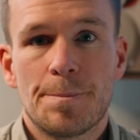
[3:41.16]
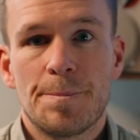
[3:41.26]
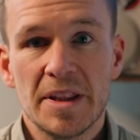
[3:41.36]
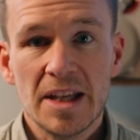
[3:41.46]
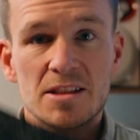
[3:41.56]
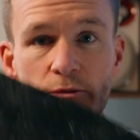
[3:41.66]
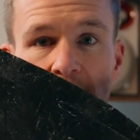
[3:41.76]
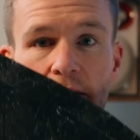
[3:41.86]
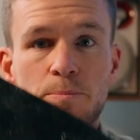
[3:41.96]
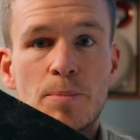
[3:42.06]
But that's a
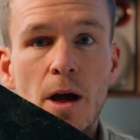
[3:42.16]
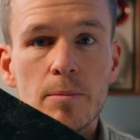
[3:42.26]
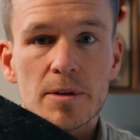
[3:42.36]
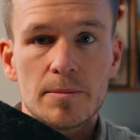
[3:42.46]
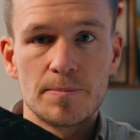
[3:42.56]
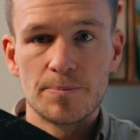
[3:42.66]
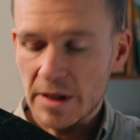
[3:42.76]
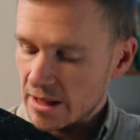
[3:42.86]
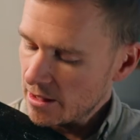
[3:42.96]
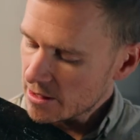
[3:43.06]
real problem
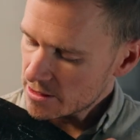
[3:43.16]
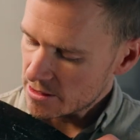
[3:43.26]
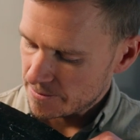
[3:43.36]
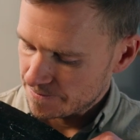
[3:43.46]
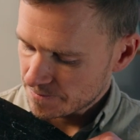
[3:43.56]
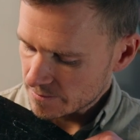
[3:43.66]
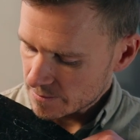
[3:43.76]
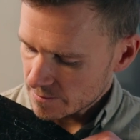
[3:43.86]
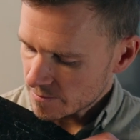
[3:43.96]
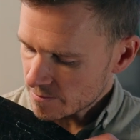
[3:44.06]
because
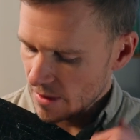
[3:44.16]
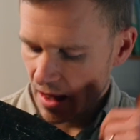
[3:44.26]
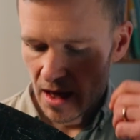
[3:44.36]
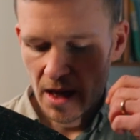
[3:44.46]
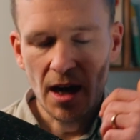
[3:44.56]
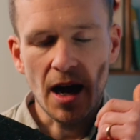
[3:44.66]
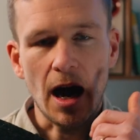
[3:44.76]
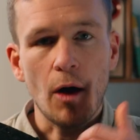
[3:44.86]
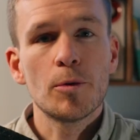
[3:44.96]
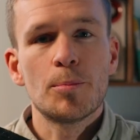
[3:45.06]

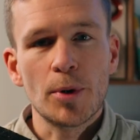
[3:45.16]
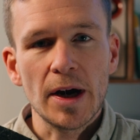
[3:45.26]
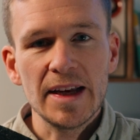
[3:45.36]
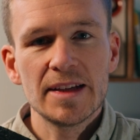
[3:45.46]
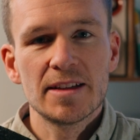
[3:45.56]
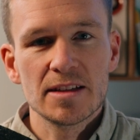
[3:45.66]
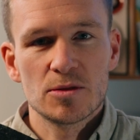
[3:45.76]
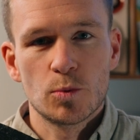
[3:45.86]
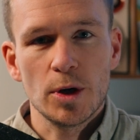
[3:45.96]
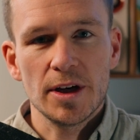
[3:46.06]
our brain
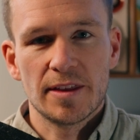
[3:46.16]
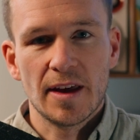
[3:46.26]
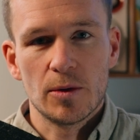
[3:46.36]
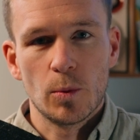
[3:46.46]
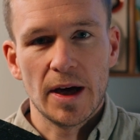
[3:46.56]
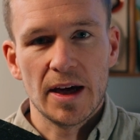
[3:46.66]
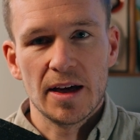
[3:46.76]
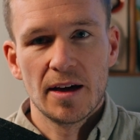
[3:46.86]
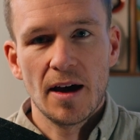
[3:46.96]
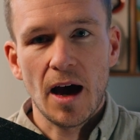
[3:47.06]
doesn't work that
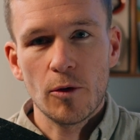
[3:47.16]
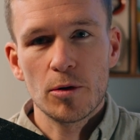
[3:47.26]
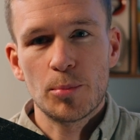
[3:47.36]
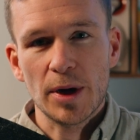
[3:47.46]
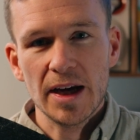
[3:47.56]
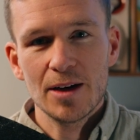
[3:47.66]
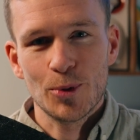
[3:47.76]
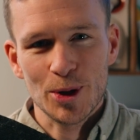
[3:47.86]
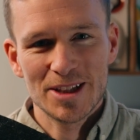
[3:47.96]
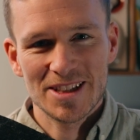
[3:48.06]
way. Our brain
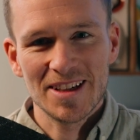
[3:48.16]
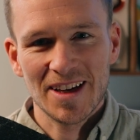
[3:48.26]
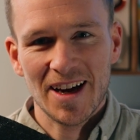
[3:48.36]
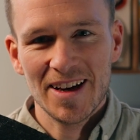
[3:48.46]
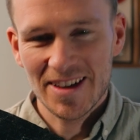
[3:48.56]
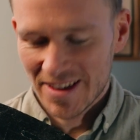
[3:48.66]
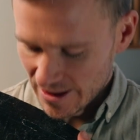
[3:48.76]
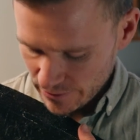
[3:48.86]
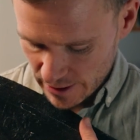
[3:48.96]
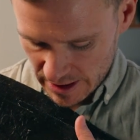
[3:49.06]
works entirely
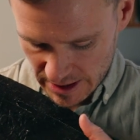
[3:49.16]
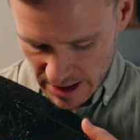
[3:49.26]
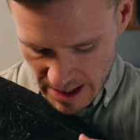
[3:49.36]
different.